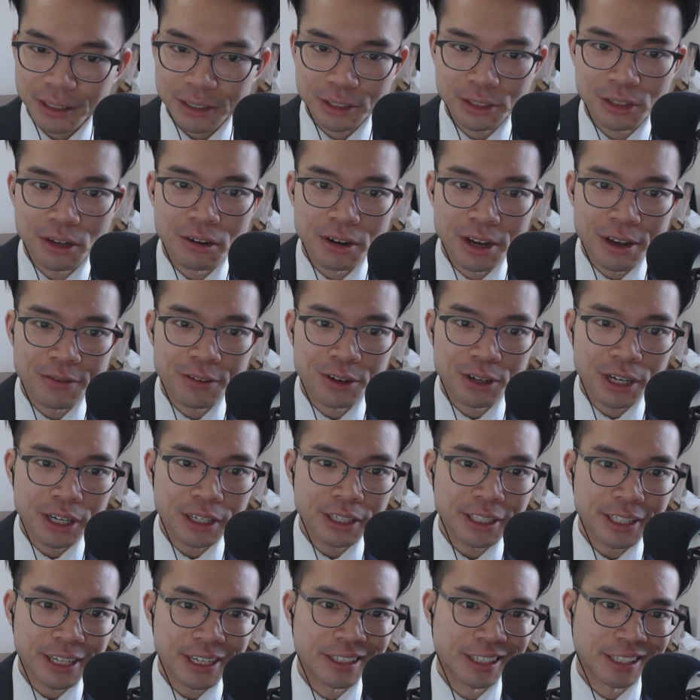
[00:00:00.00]
So if you're
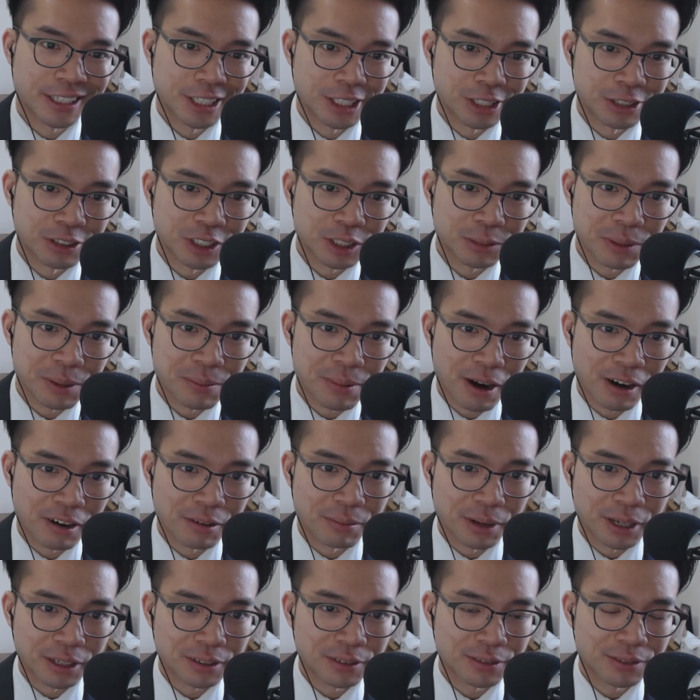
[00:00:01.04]
gonna get like a USB
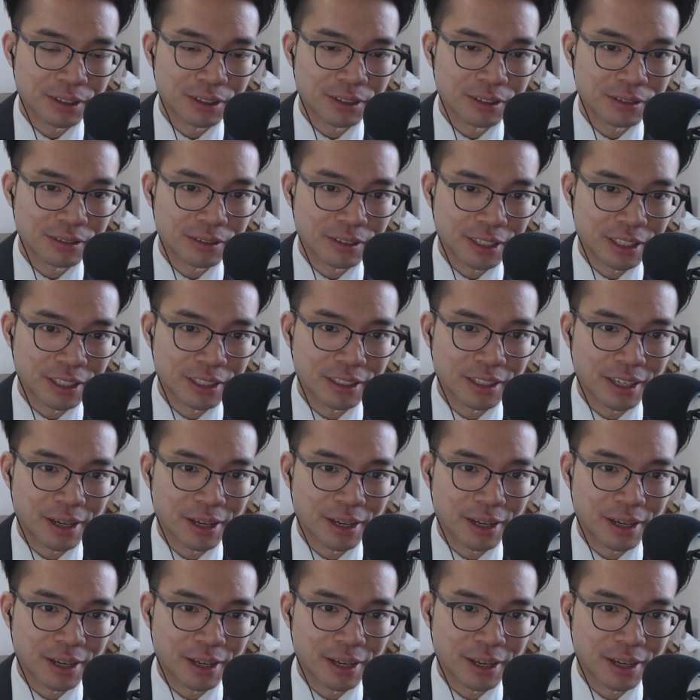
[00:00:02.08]
powered microphone,